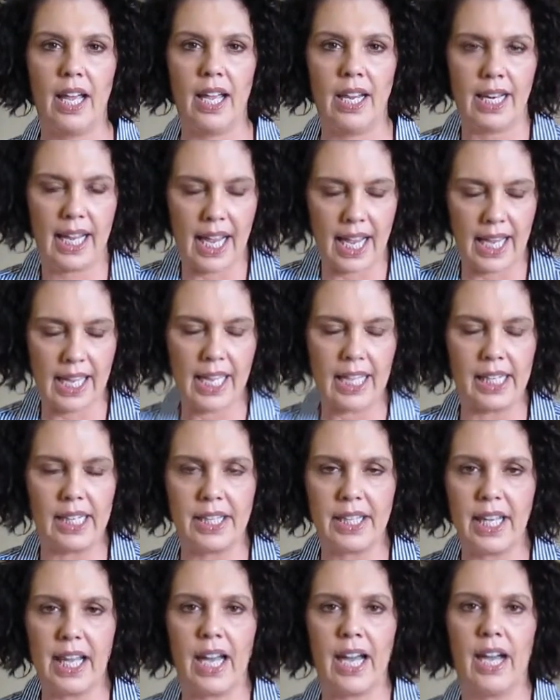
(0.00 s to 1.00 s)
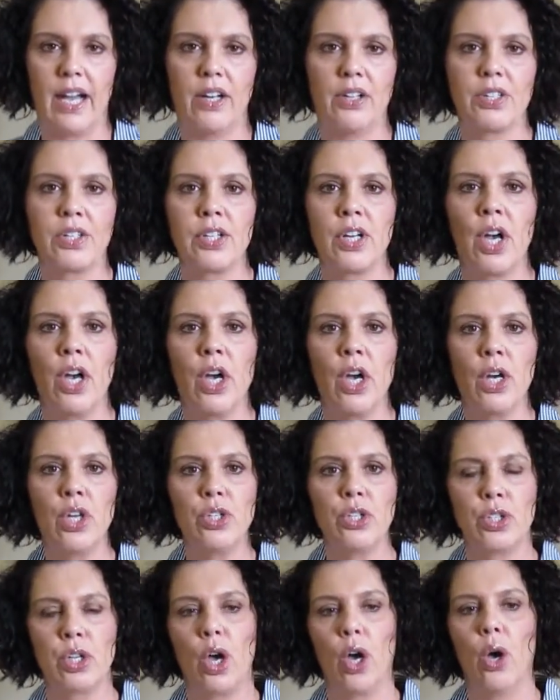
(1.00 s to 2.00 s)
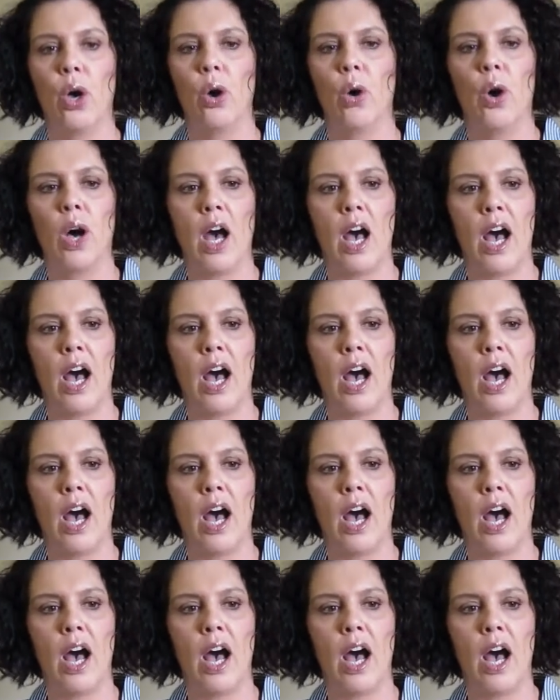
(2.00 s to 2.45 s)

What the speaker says: and hang out at the house. So